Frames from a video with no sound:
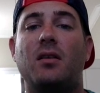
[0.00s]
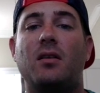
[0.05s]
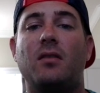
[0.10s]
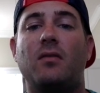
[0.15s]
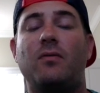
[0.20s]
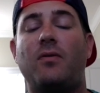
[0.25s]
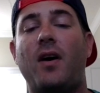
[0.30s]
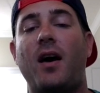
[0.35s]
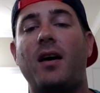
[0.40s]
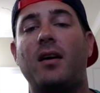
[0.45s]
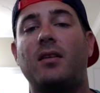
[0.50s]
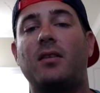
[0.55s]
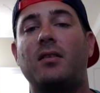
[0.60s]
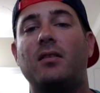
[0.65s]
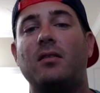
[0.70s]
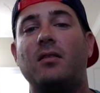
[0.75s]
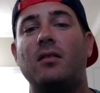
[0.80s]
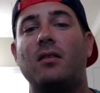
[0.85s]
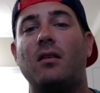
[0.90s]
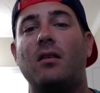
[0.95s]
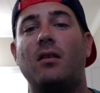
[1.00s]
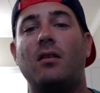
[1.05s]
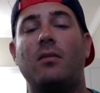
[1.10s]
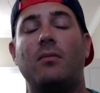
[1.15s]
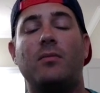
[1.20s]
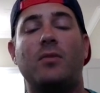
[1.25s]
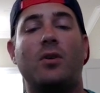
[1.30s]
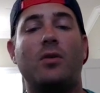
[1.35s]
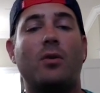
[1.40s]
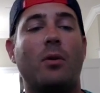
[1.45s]
In fact,
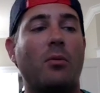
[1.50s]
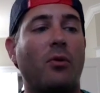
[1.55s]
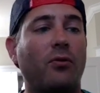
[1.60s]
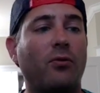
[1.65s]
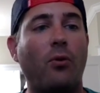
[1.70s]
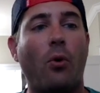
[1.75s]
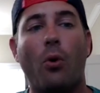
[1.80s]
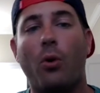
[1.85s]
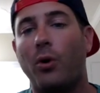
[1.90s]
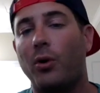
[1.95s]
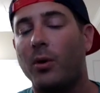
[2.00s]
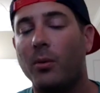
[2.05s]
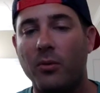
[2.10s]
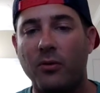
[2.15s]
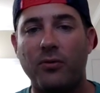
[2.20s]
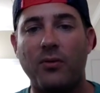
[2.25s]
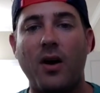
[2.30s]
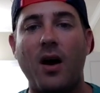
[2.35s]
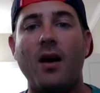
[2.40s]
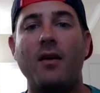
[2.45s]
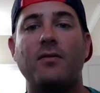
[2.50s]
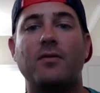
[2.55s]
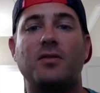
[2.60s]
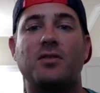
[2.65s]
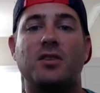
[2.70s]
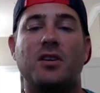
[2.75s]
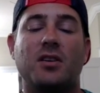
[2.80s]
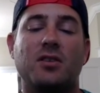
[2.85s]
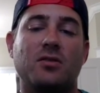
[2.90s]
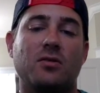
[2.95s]
number 4, number 5, or
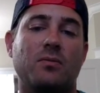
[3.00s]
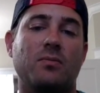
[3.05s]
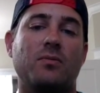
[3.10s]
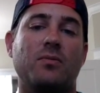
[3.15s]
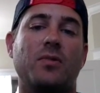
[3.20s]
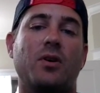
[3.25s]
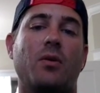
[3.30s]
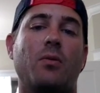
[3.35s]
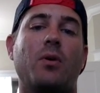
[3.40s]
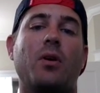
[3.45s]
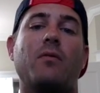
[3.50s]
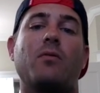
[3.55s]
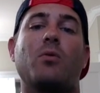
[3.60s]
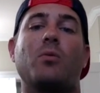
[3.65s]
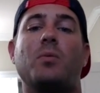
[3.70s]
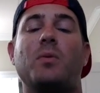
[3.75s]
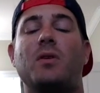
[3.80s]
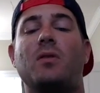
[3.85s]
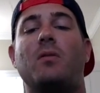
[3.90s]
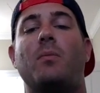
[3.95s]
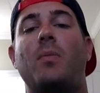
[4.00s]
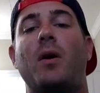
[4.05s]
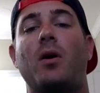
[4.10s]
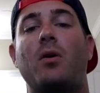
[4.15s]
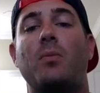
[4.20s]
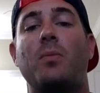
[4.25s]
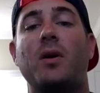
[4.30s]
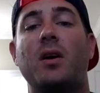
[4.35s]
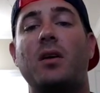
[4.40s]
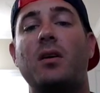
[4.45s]
6, or whatever would be the
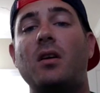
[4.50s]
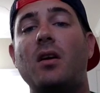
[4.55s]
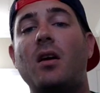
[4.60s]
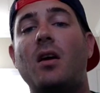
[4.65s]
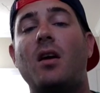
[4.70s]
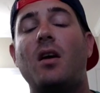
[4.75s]
better pick.